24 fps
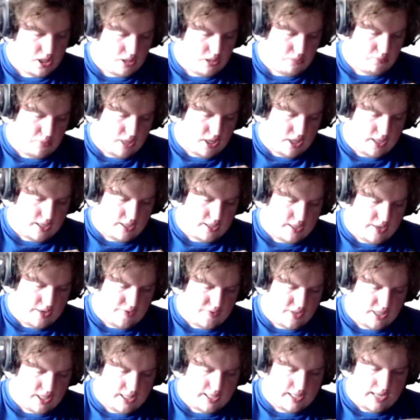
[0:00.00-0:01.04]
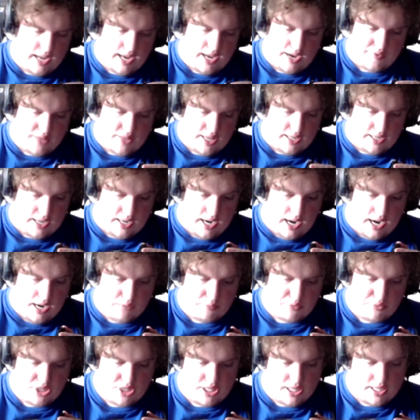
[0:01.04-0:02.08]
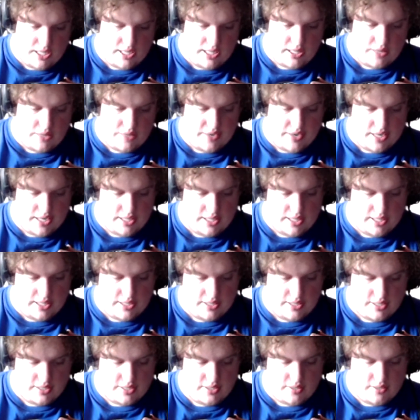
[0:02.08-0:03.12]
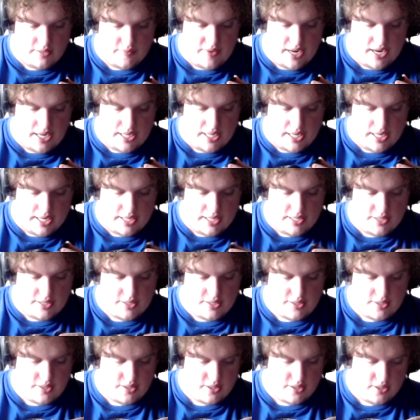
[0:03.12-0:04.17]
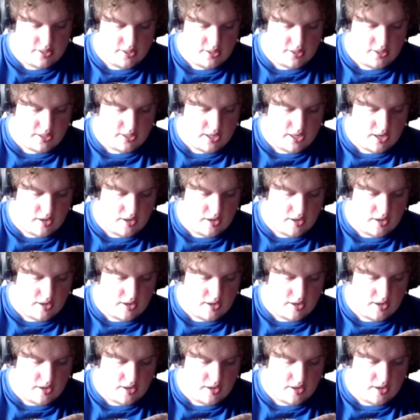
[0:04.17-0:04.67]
But definitely to have that option, at the very least, is very nice. So...